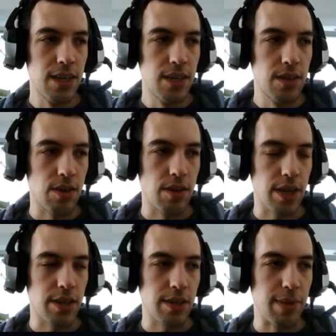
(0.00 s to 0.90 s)
only
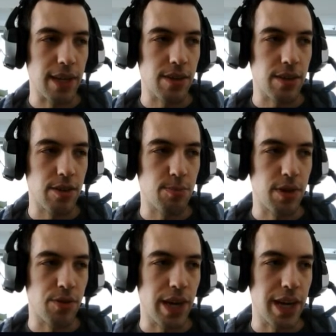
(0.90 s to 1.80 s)
gonna make your code more
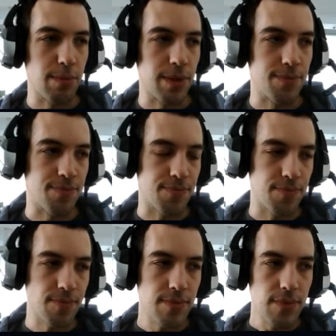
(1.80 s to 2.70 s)
reliable.
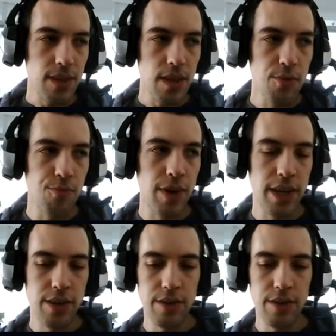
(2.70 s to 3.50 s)
When you